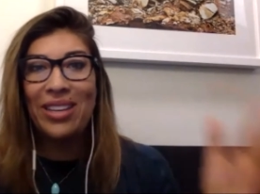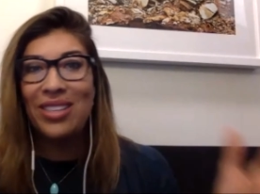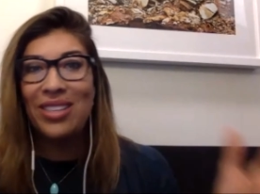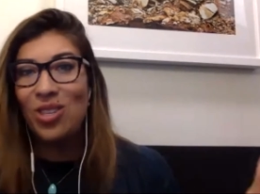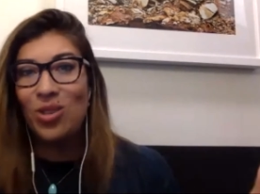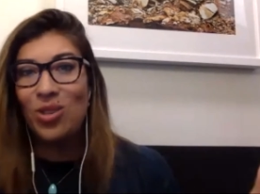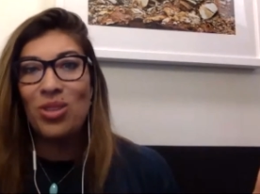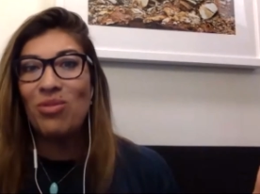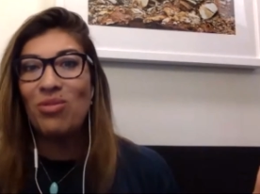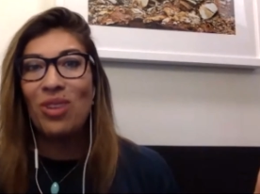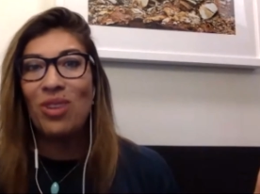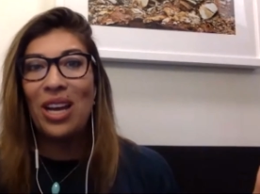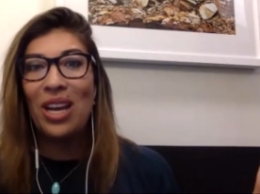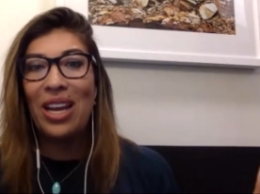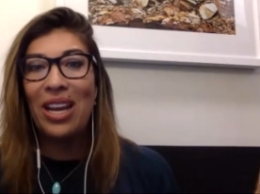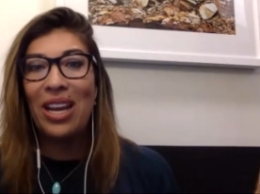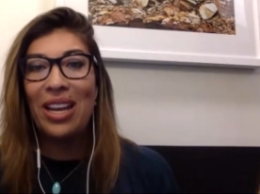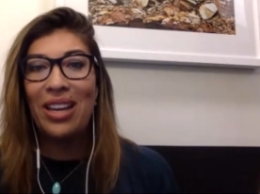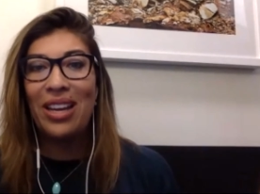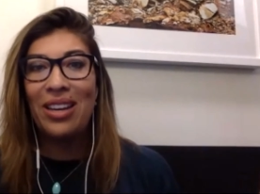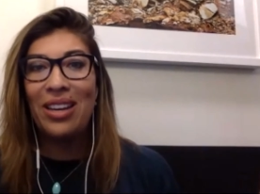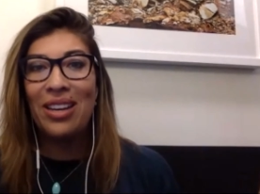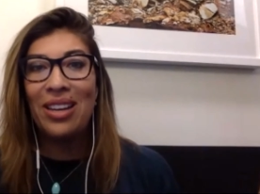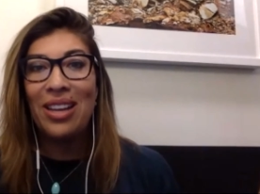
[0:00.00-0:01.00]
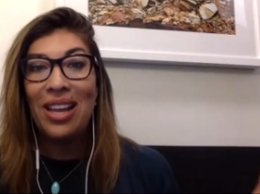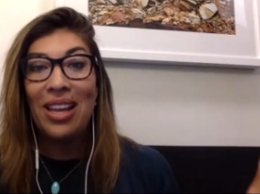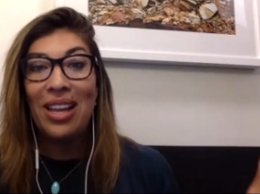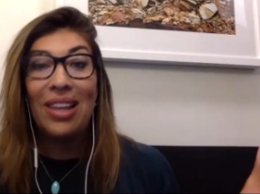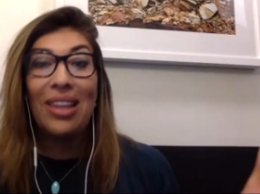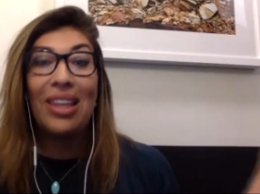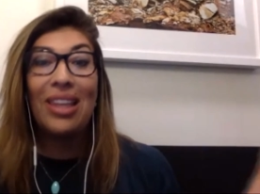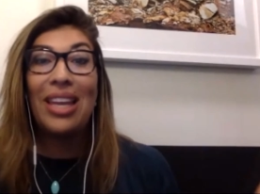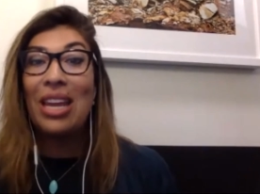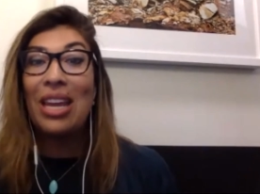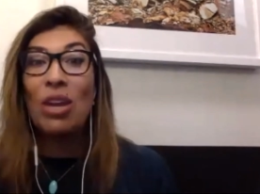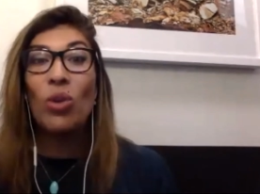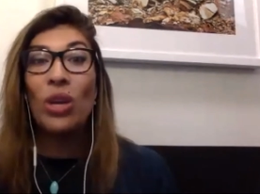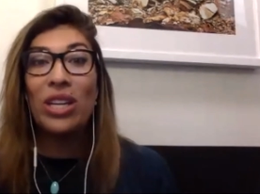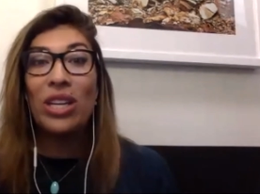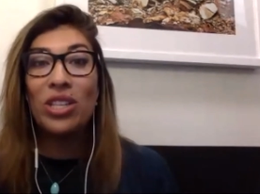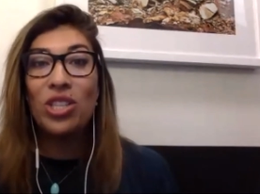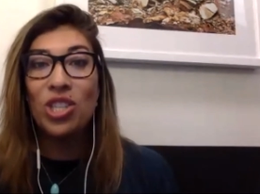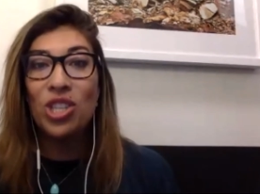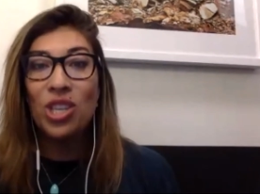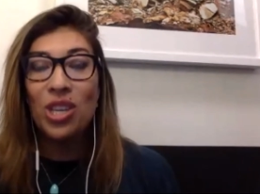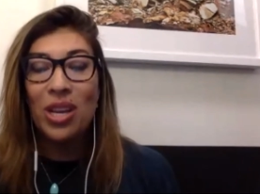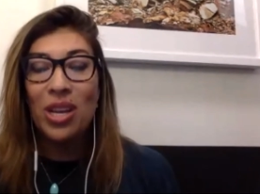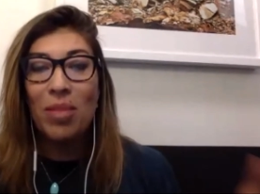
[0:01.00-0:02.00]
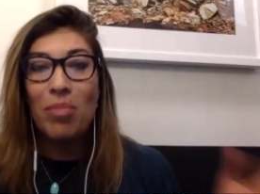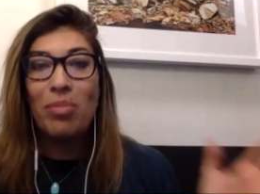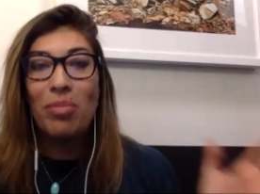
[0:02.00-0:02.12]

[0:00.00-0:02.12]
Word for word: to define language,